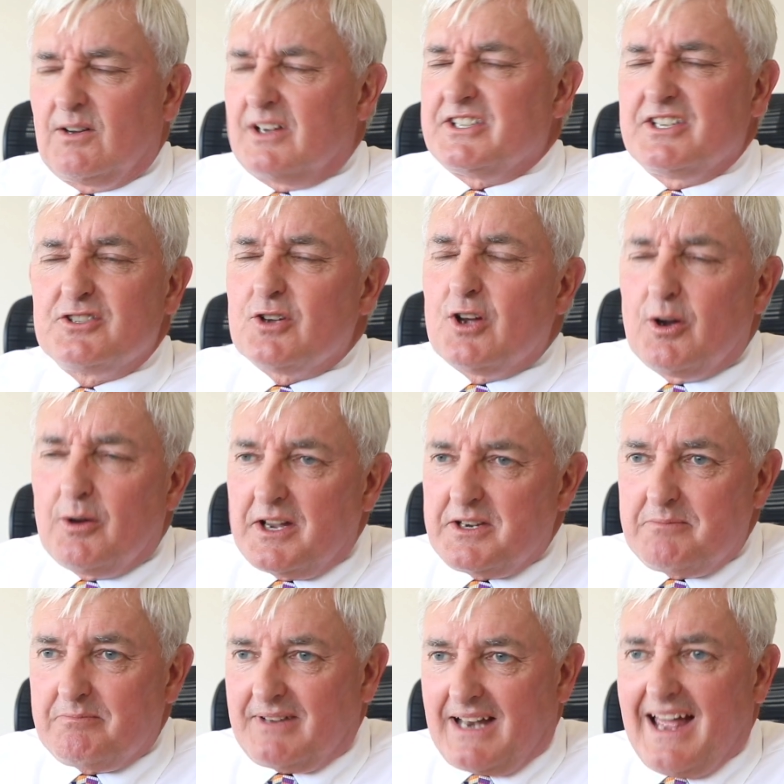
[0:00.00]
I
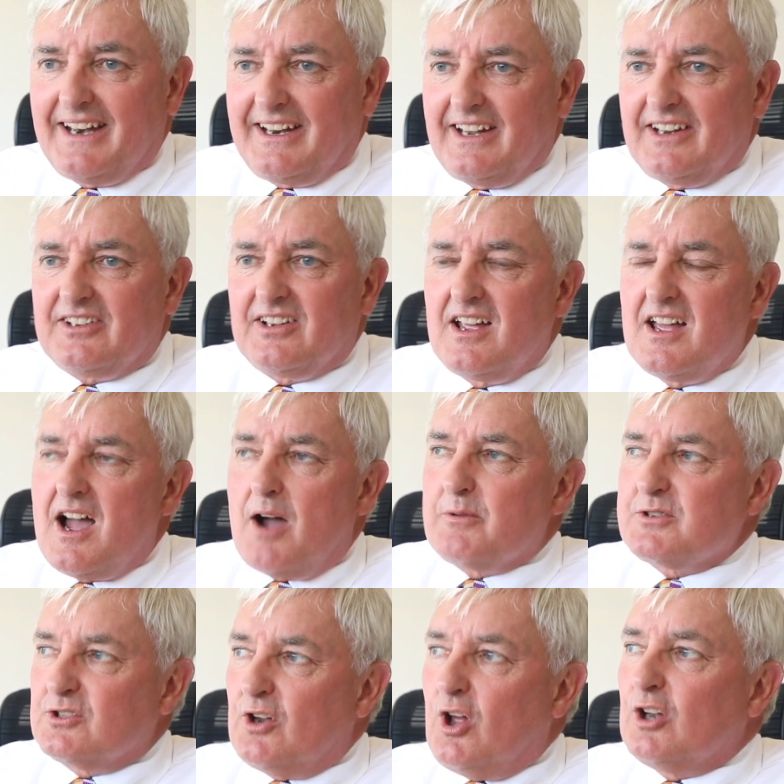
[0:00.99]
didn't plan it. I
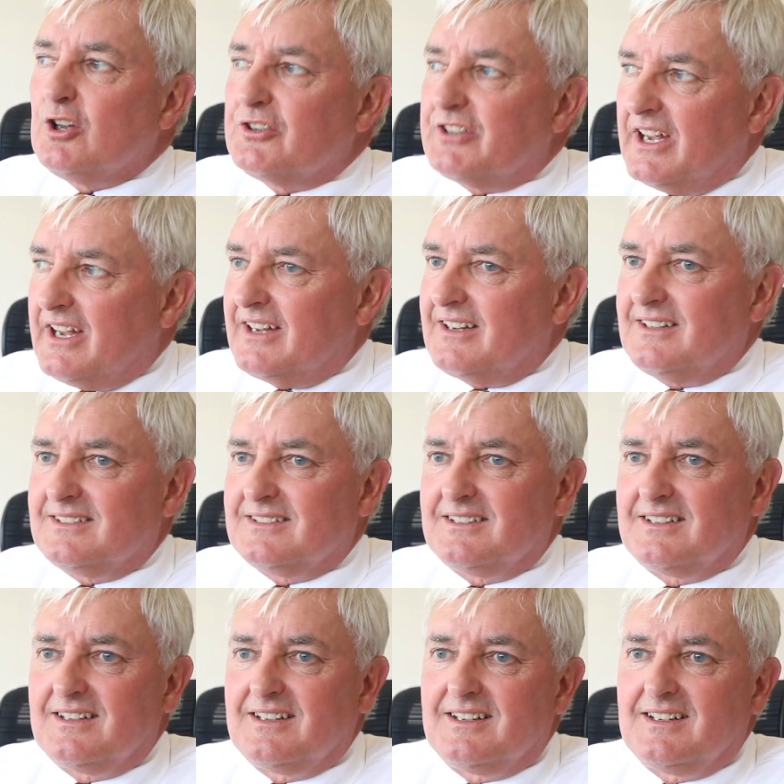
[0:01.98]
was on holiday.
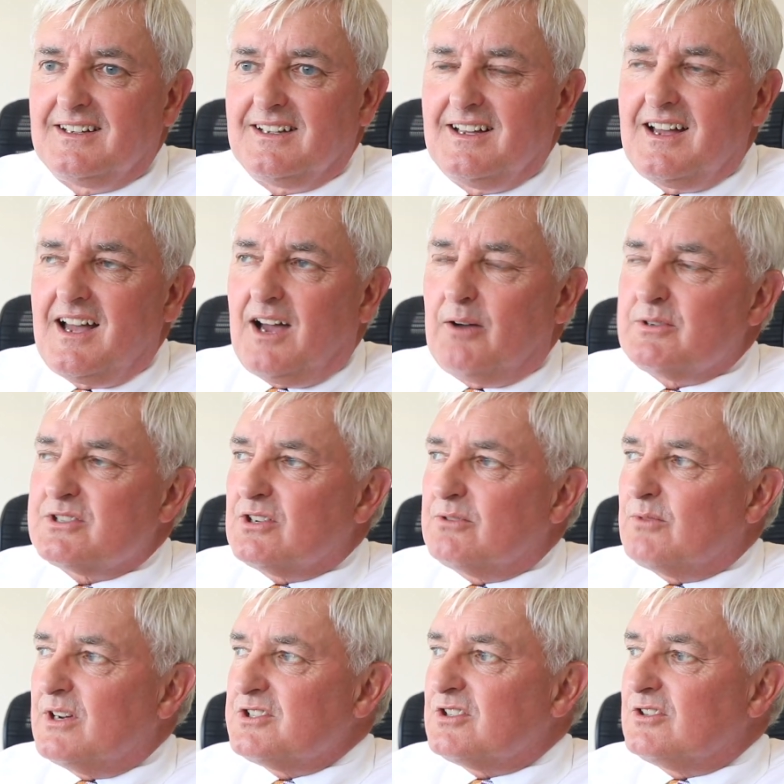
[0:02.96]
I
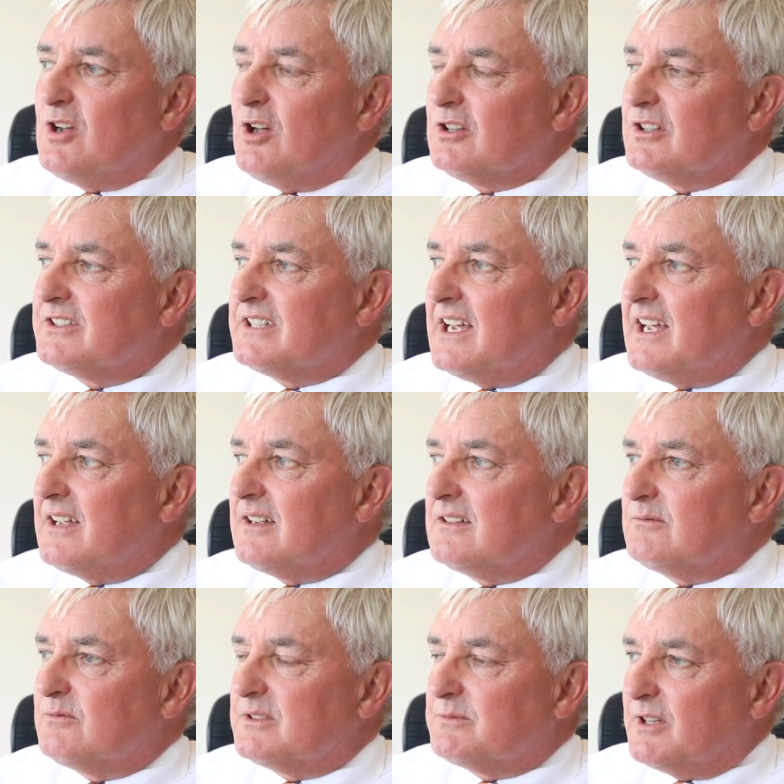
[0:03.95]
went on
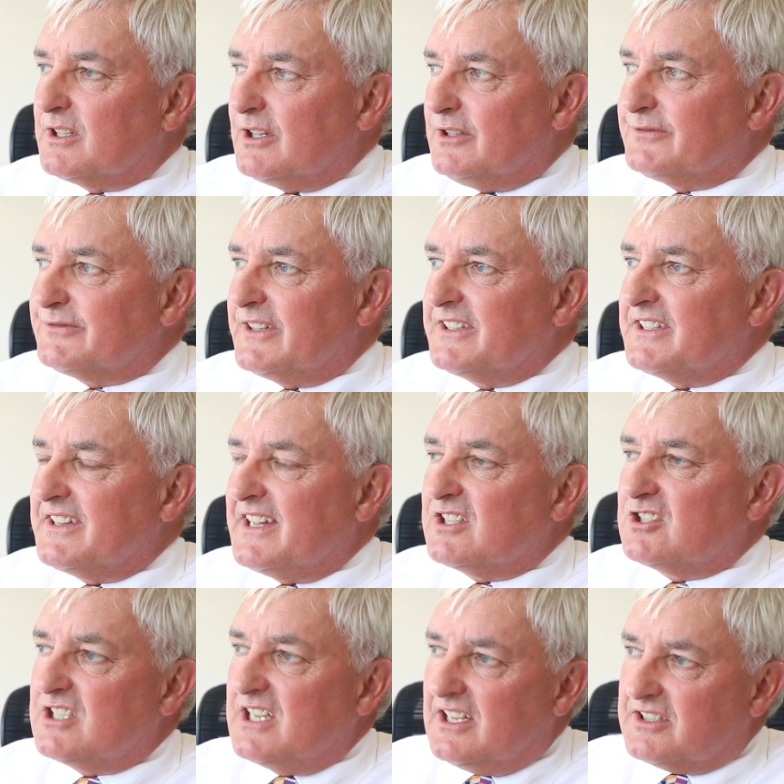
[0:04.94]
holiday with my girlfriend, and
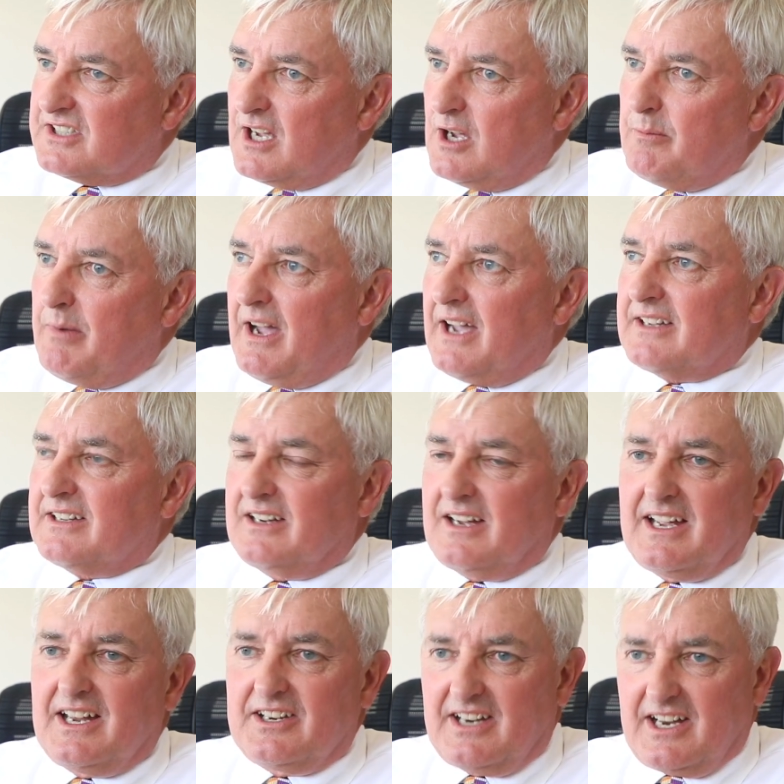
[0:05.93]
then she had to go back, and
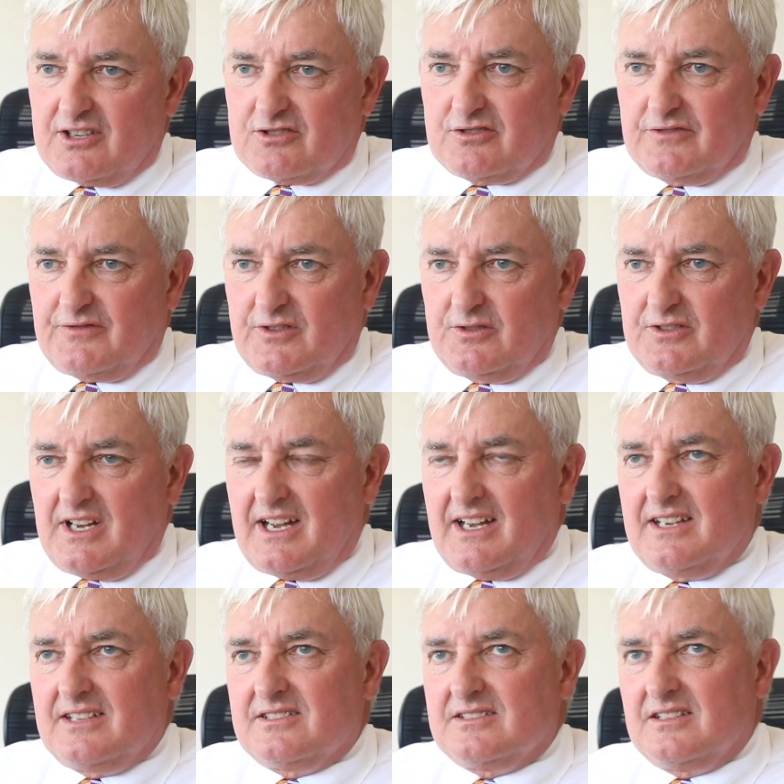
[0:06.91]
I had an extra few
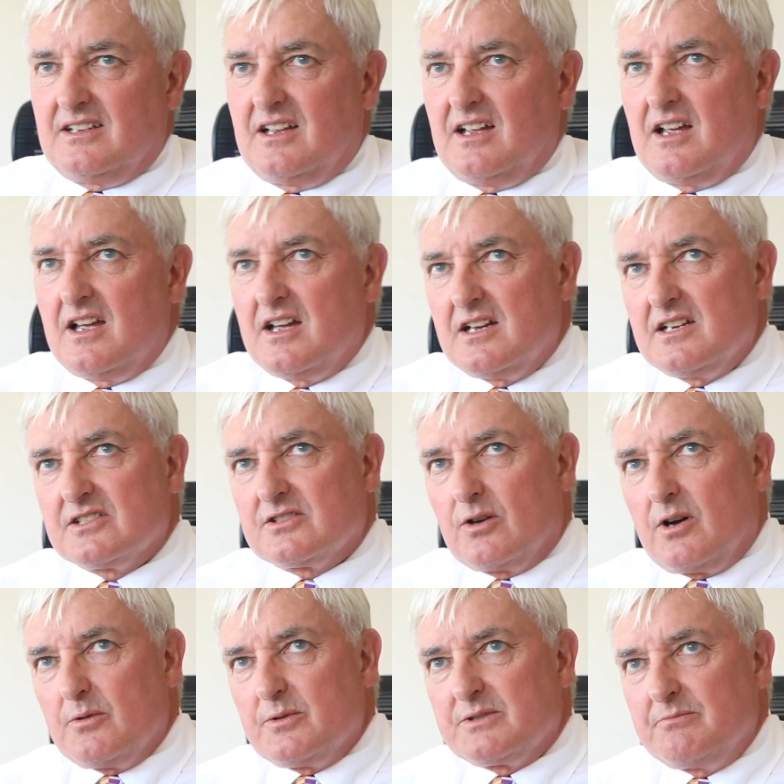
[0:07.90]
days.
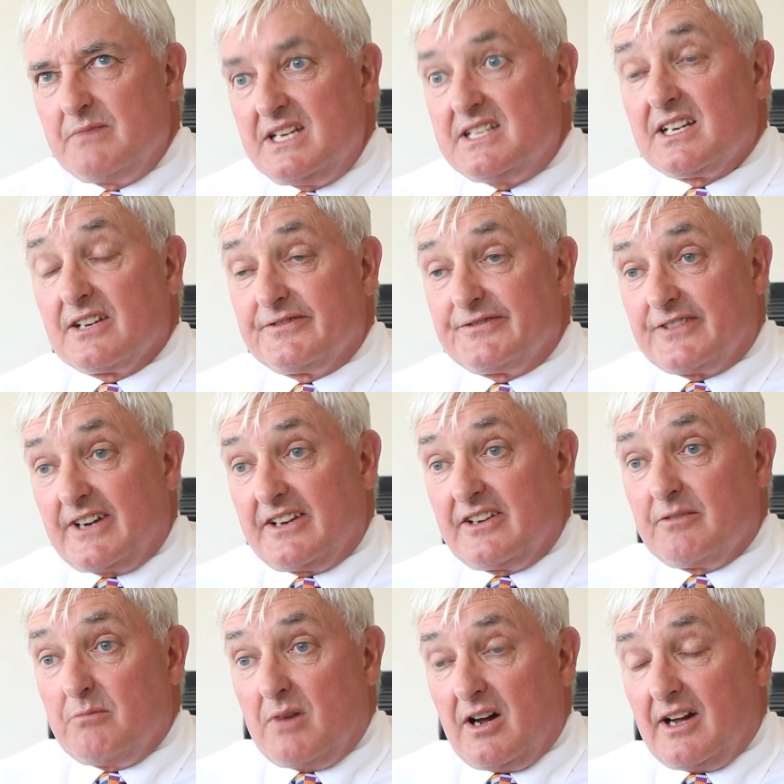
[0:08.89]
So I was meeting a
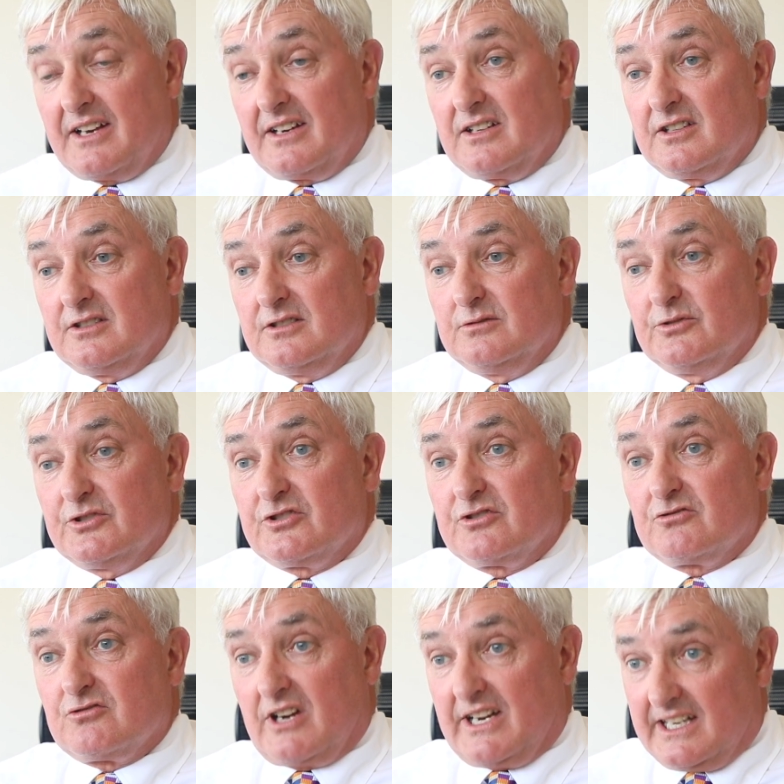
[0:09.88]
friend of mine who
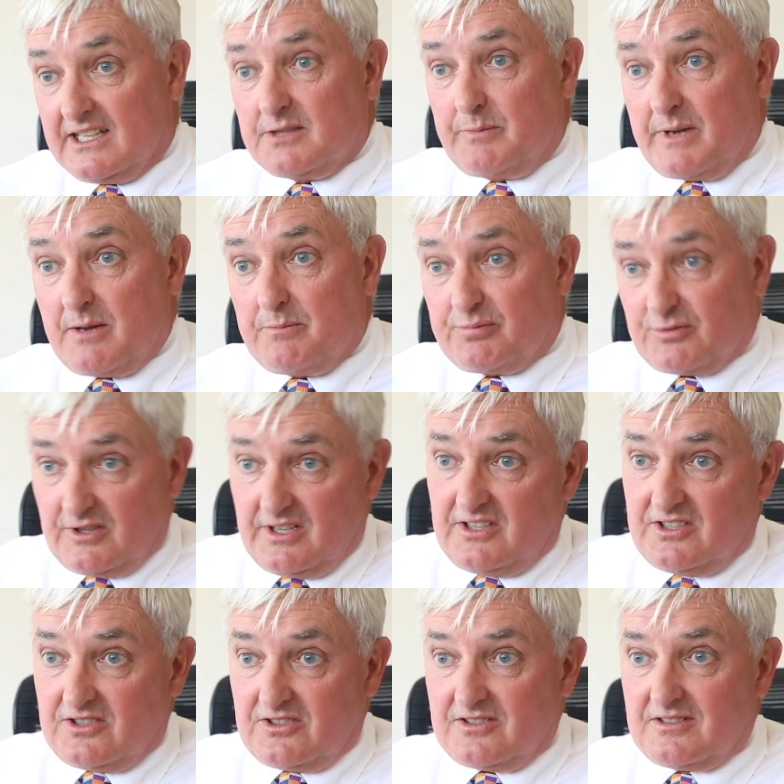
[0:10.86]
was training to be a
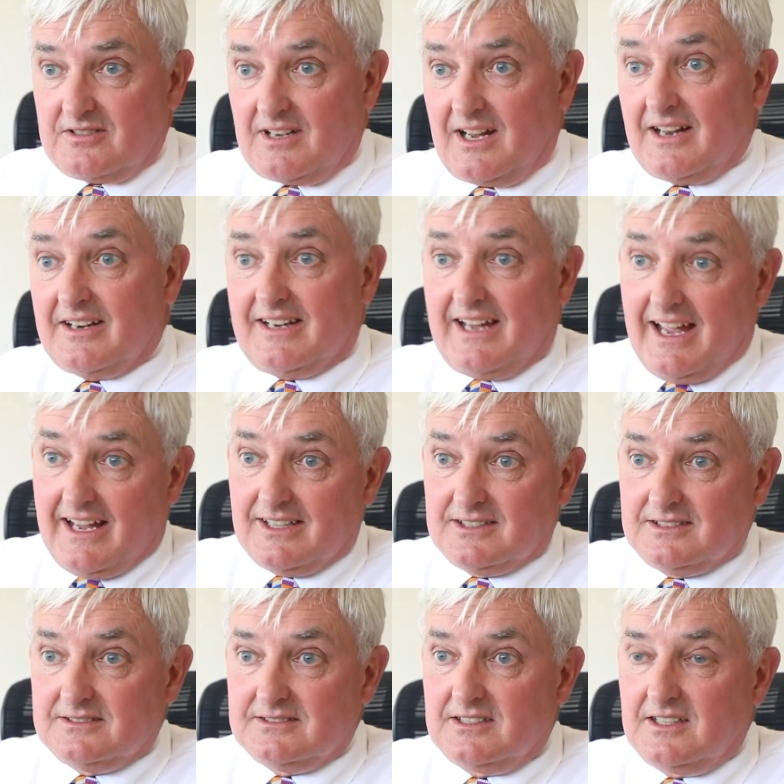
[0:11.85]
priest at
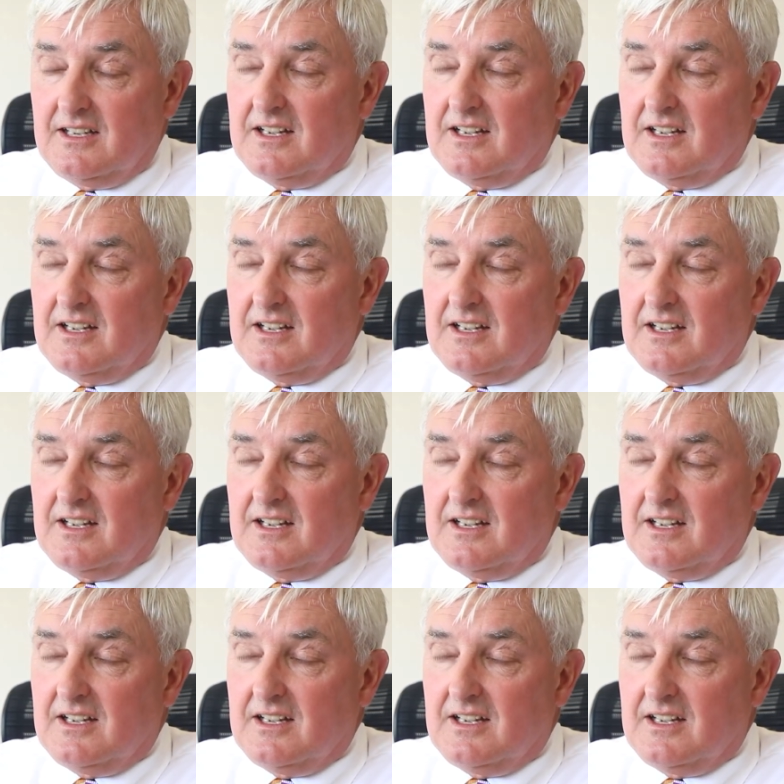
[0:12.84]
Yale.